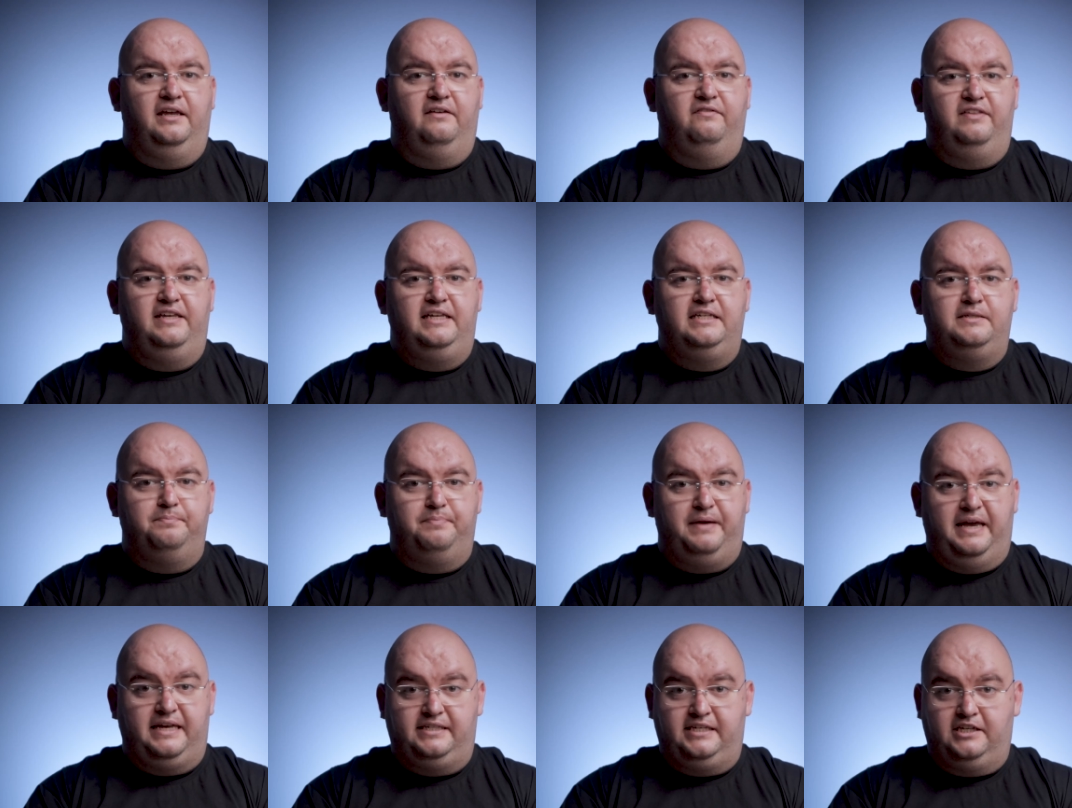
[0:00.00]
If these
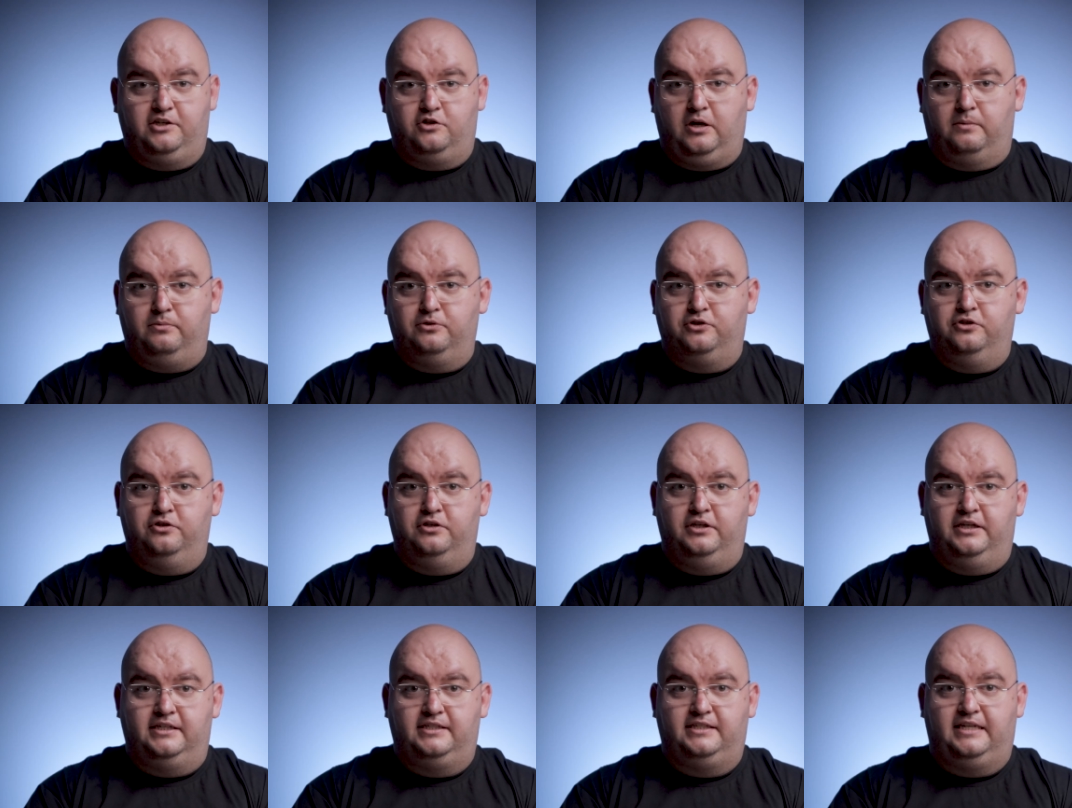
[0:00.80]
basic
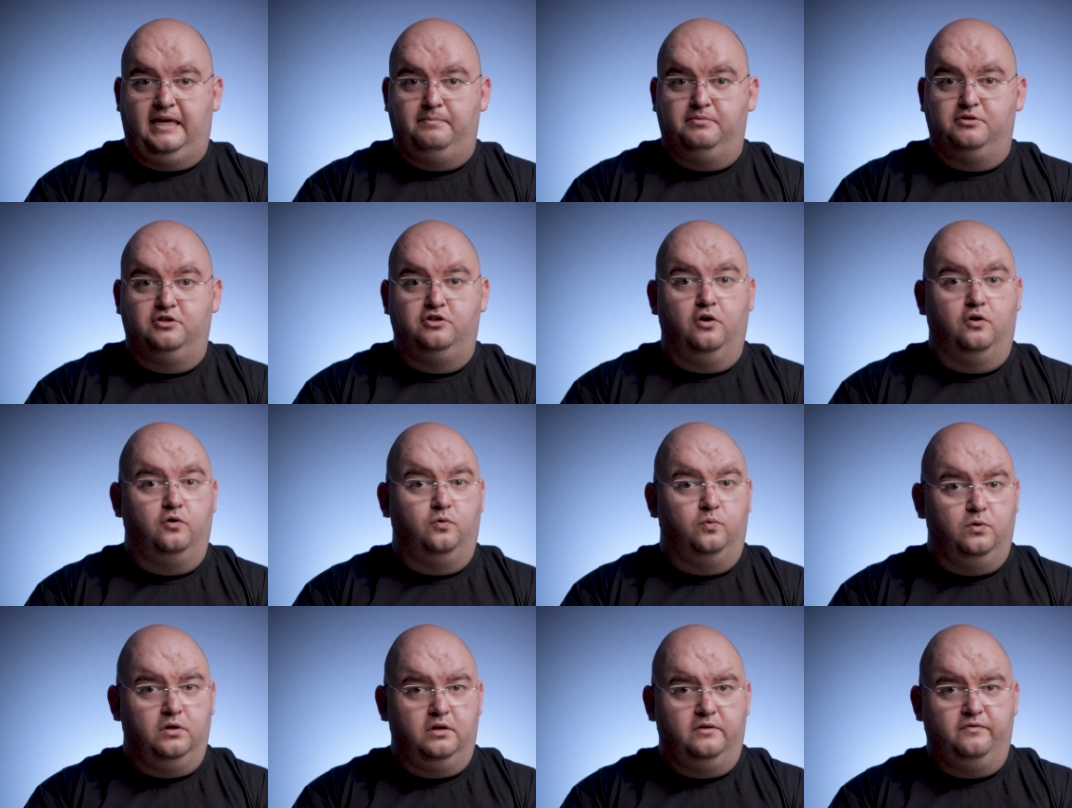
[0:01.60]
troubleshooting steps
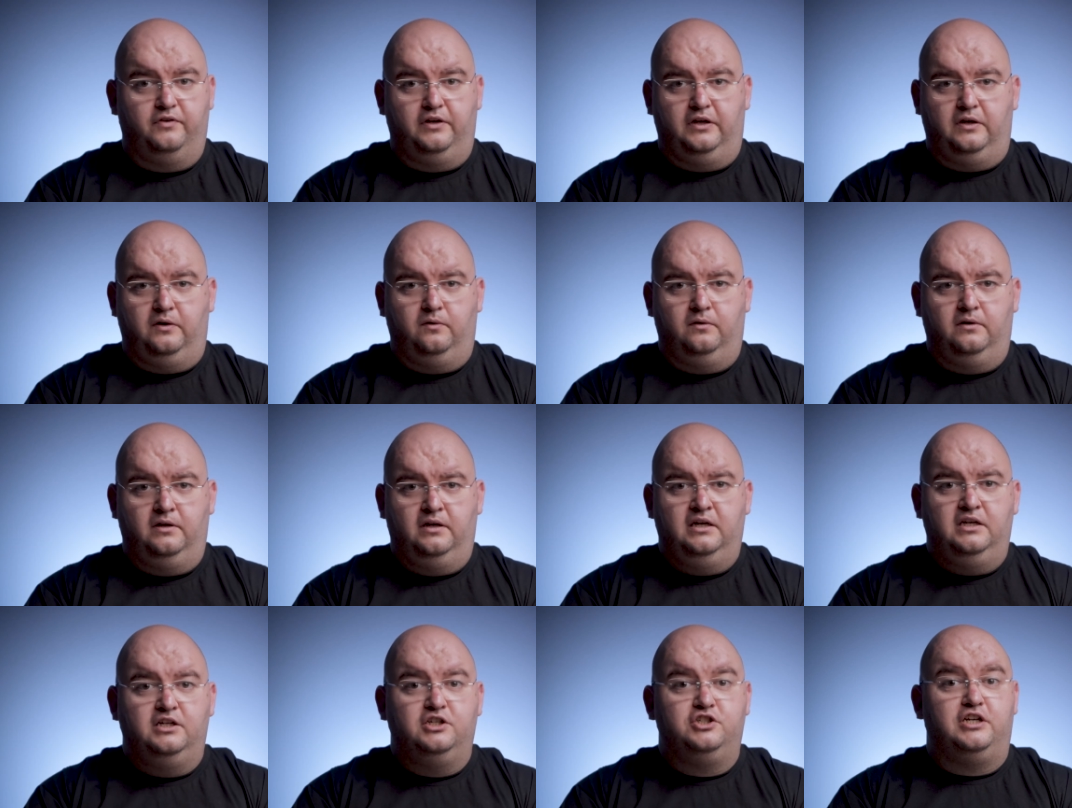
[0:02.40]
don't work for you,
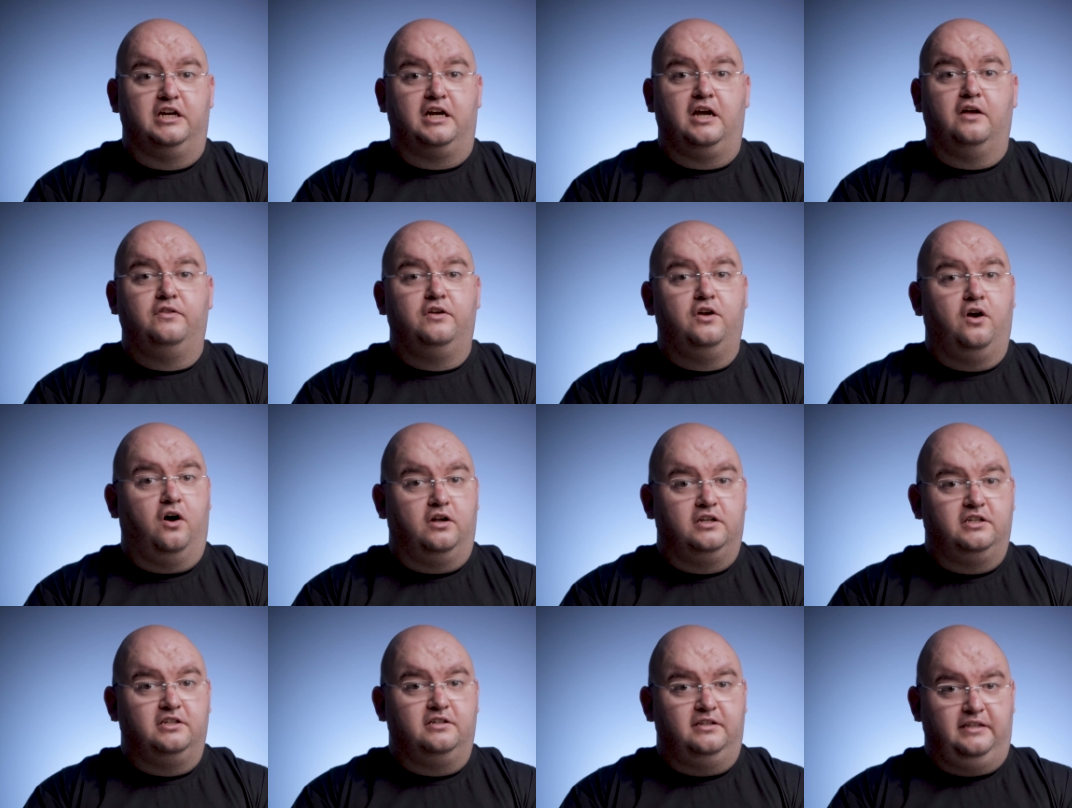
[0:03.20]
check out the
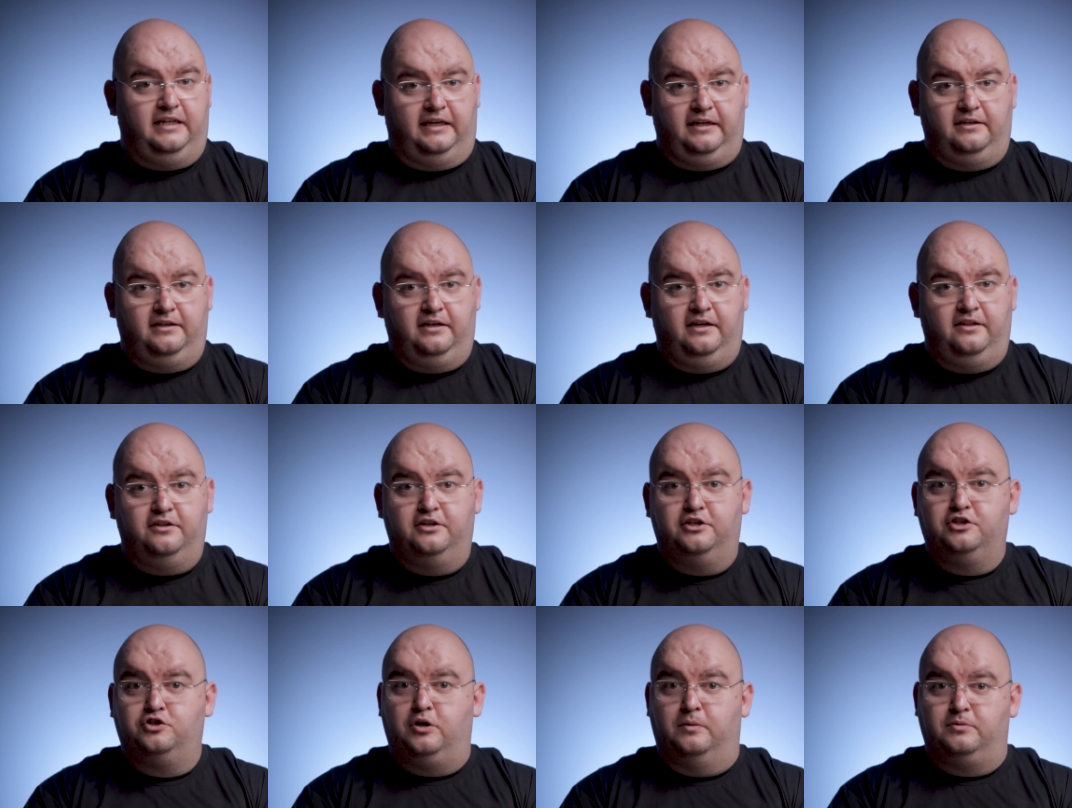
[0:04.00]
article linked in the
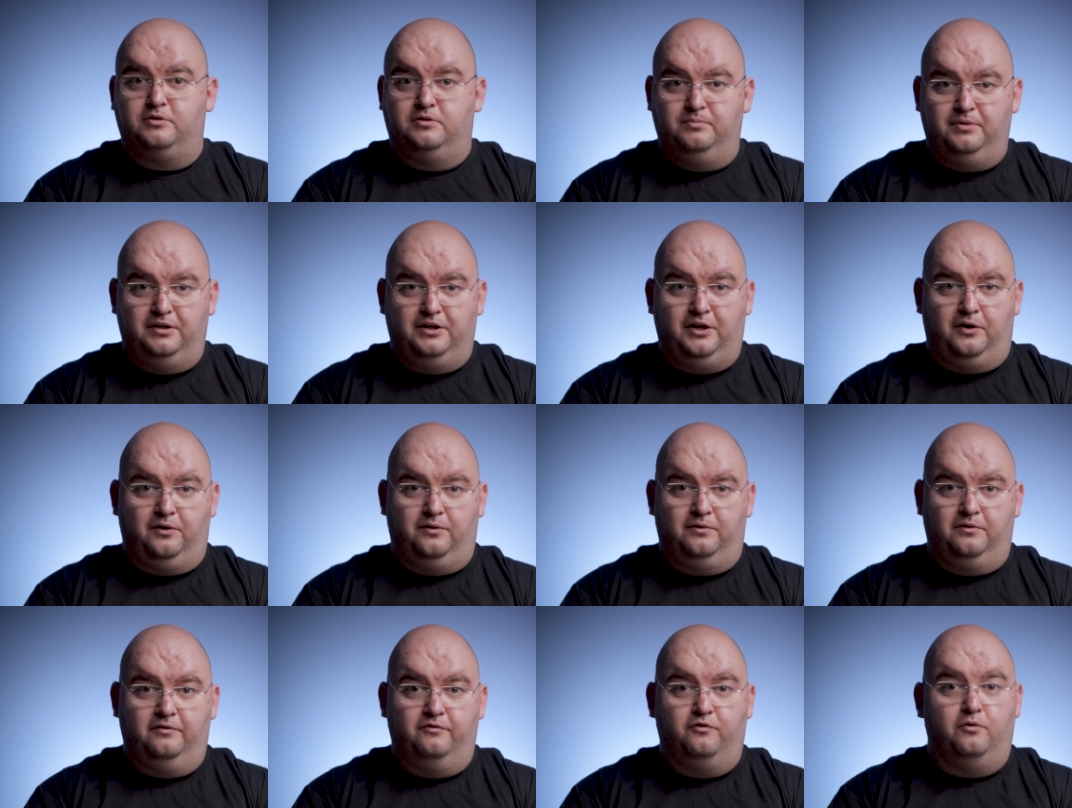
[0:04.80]
description
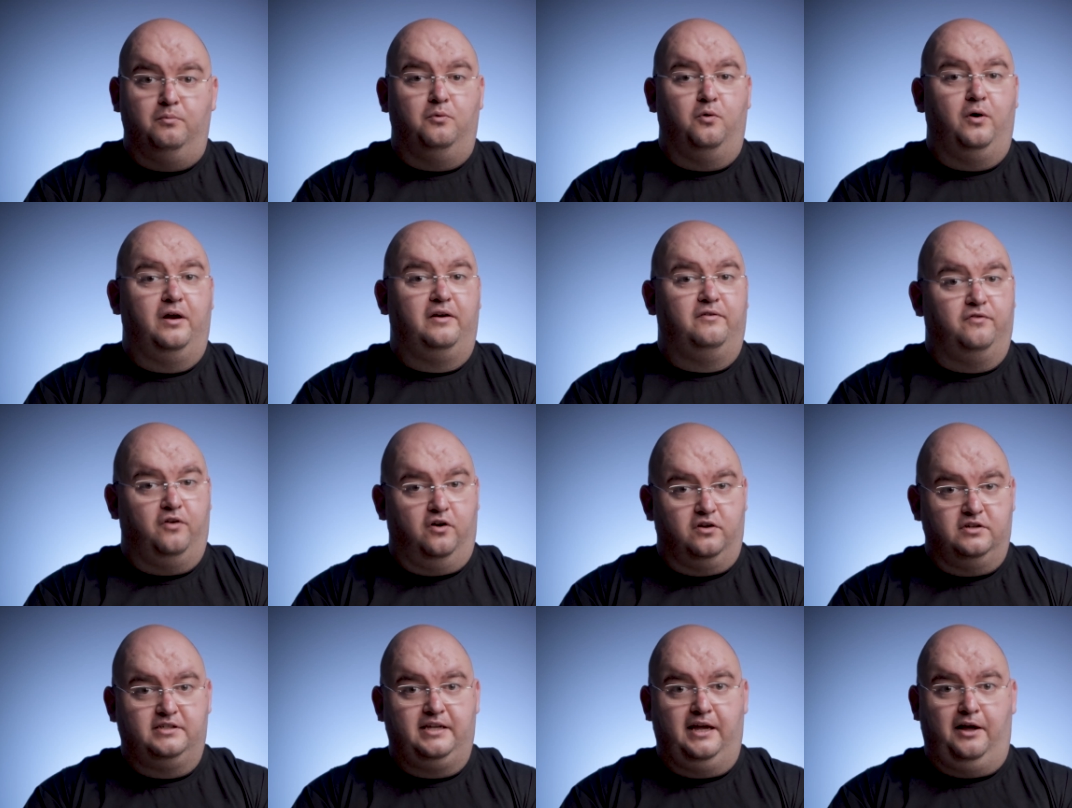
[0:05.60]
below for more
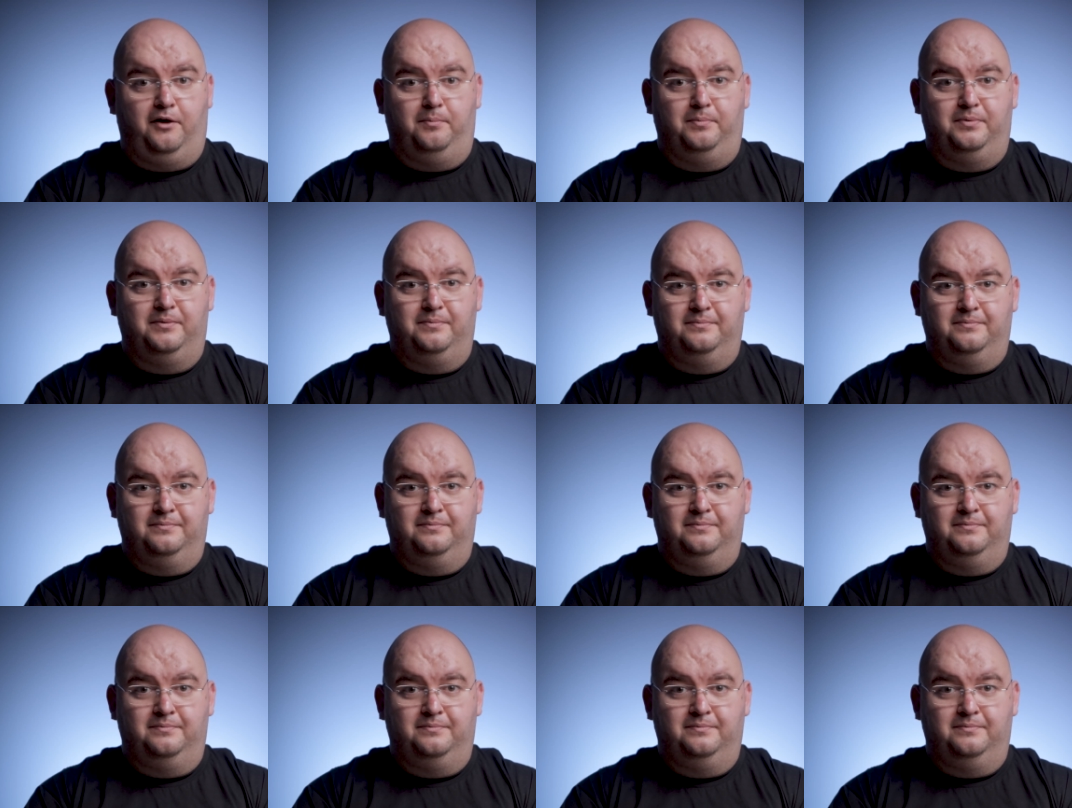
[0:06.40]
advanced help.